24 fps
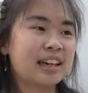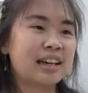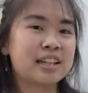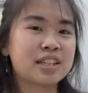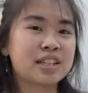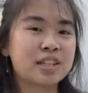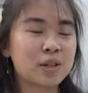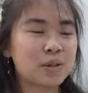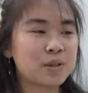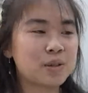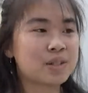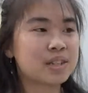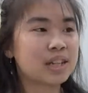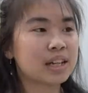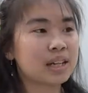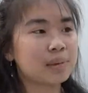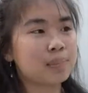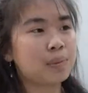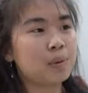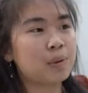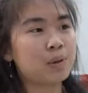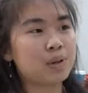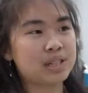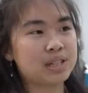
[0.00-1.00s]
Yeah, so
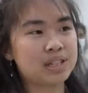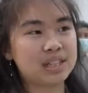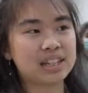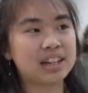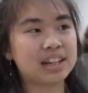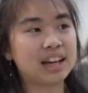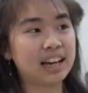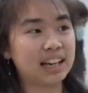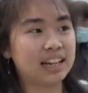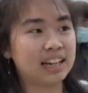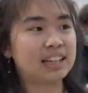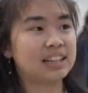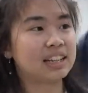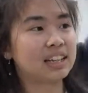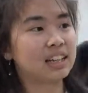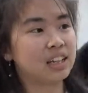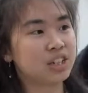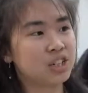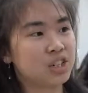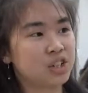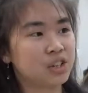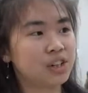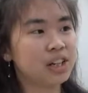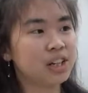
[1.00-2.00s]
Singapore is an island
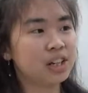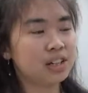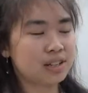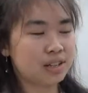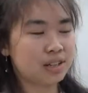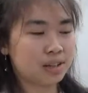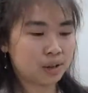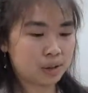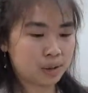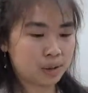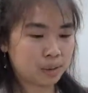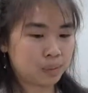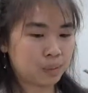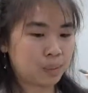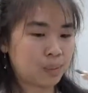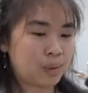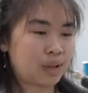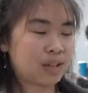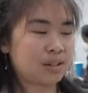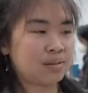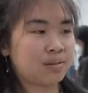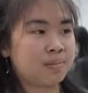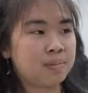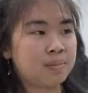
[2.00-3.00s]
country, so
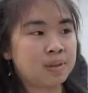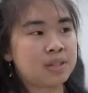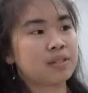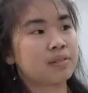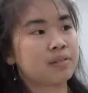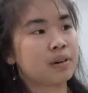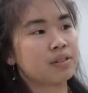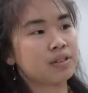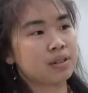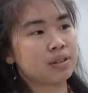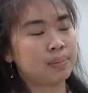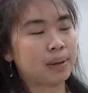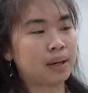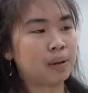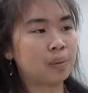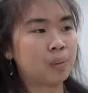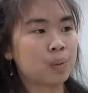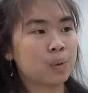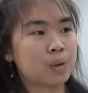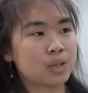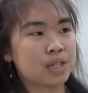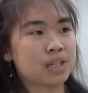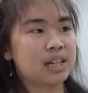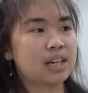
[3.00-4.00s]
we are surrounded by
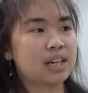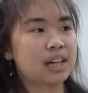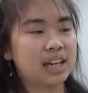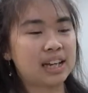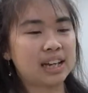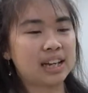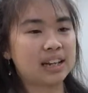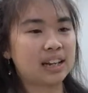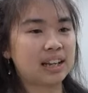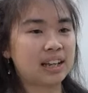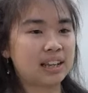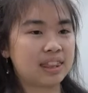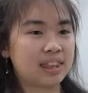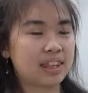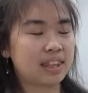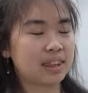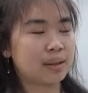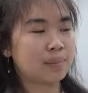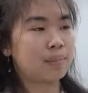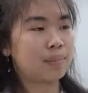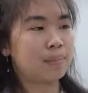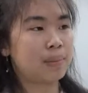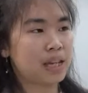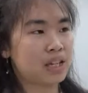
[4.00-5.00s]
water, and I
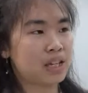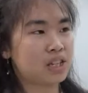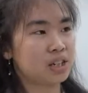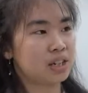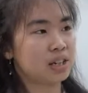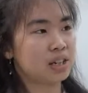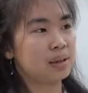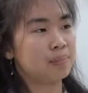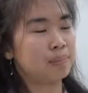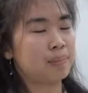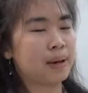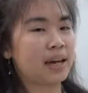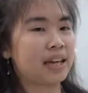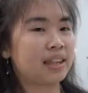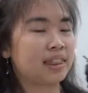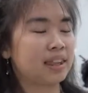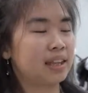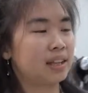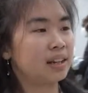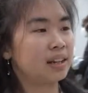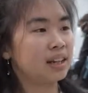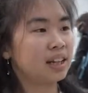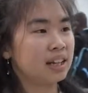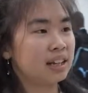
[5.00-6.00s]
think the major impact
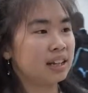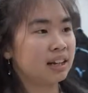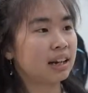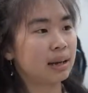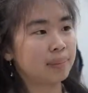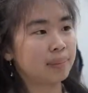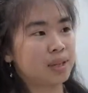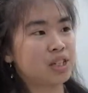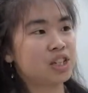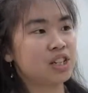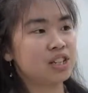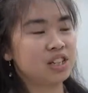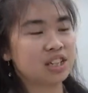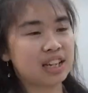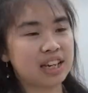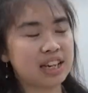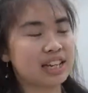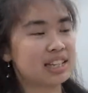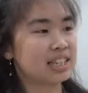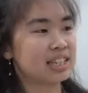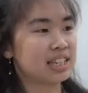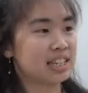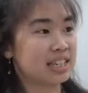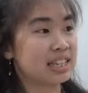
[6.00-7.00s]
that climate change
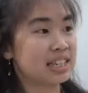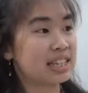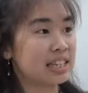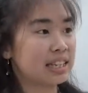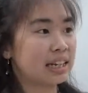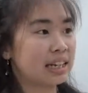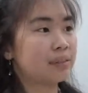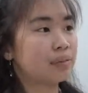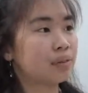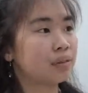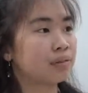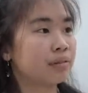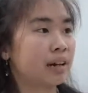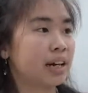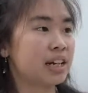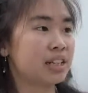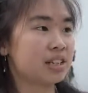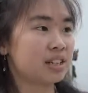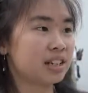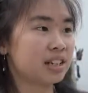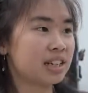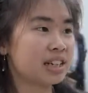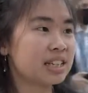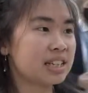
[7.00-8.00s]
has is sea level
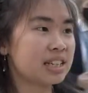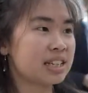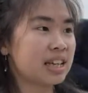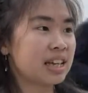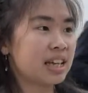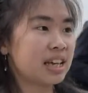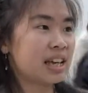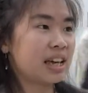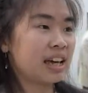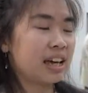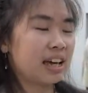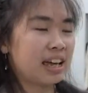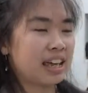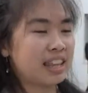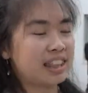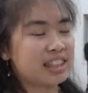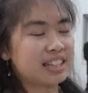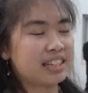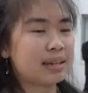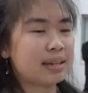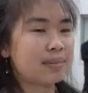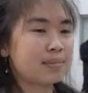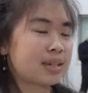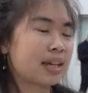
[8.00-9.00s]
rise on us. At
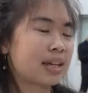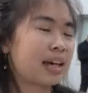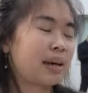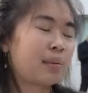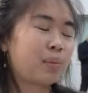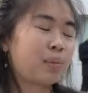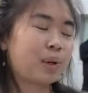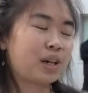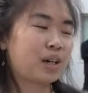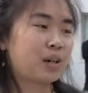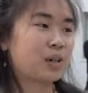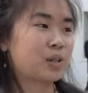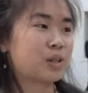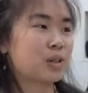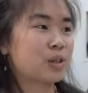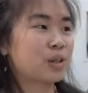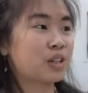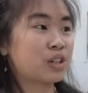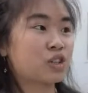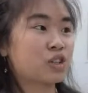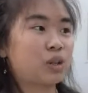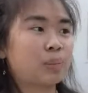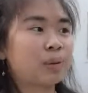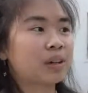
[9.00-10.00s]
the same time, we're
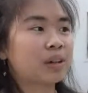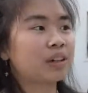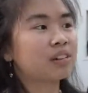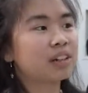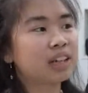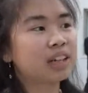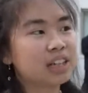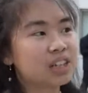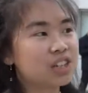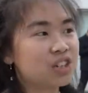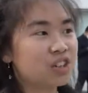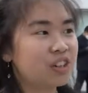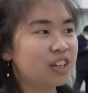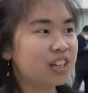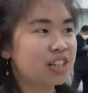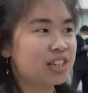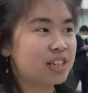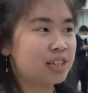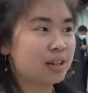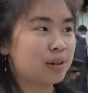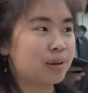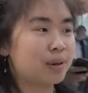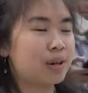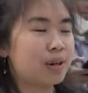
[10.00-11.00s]
also a tropical country,
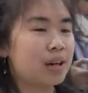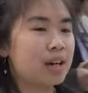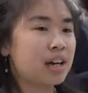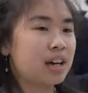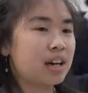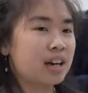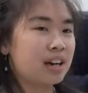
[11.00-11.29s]
so